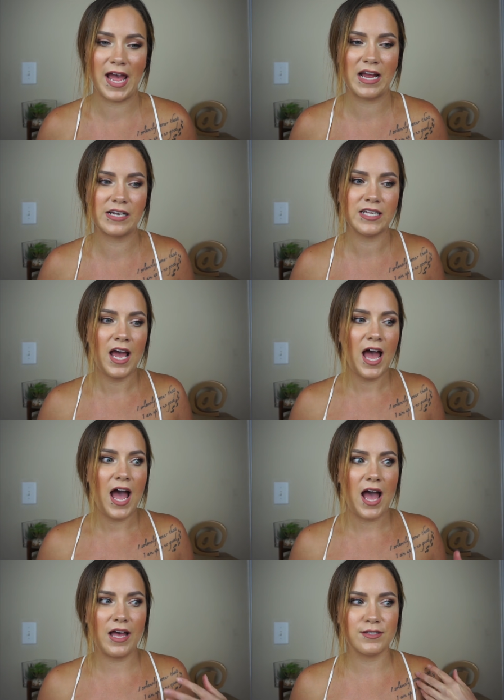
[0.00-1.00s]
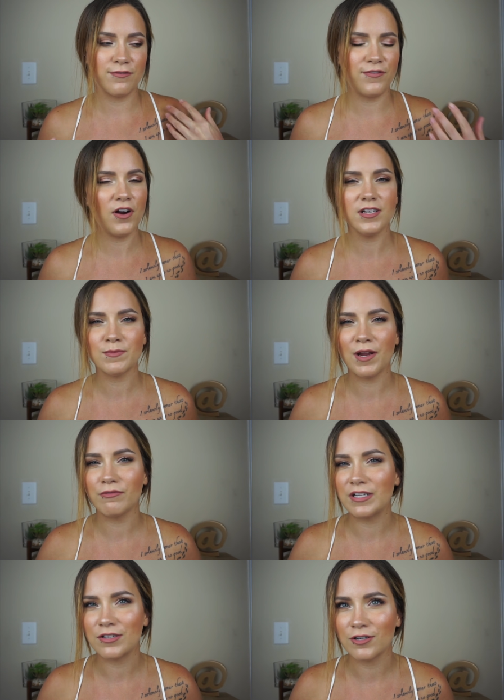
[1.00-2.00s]
And as far as my
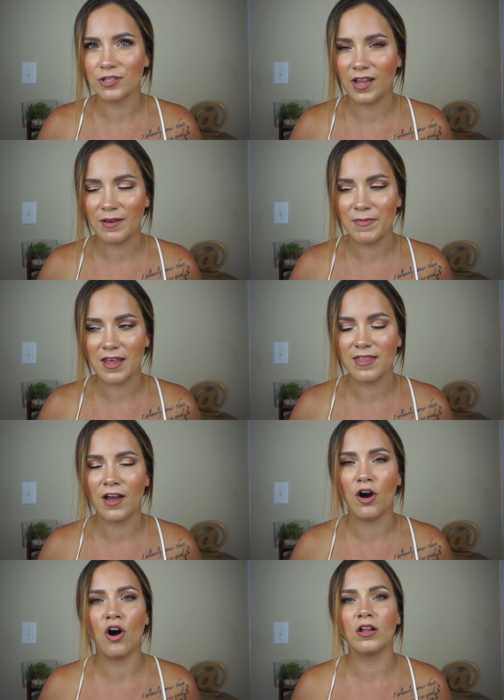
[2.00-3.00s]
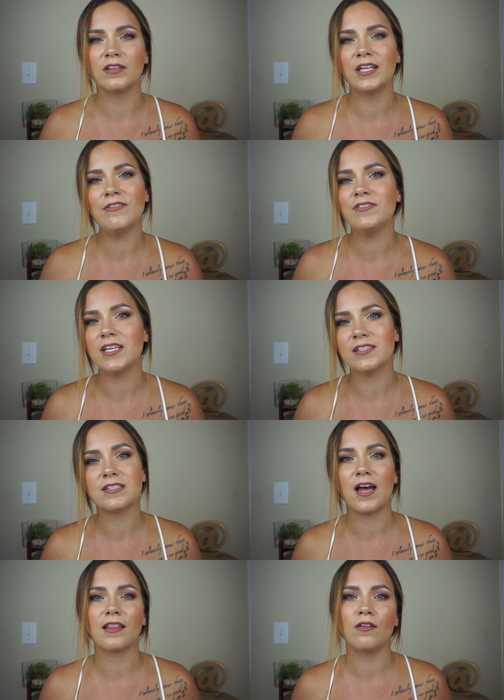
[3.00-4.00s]
research led me, they all lived
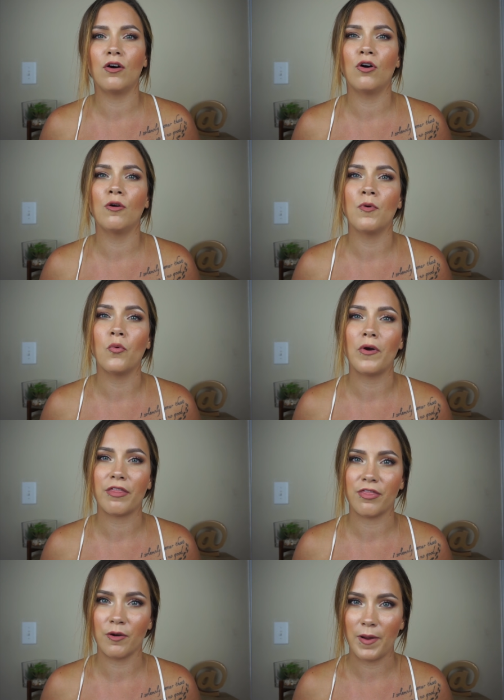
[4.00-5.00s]
inside the home with their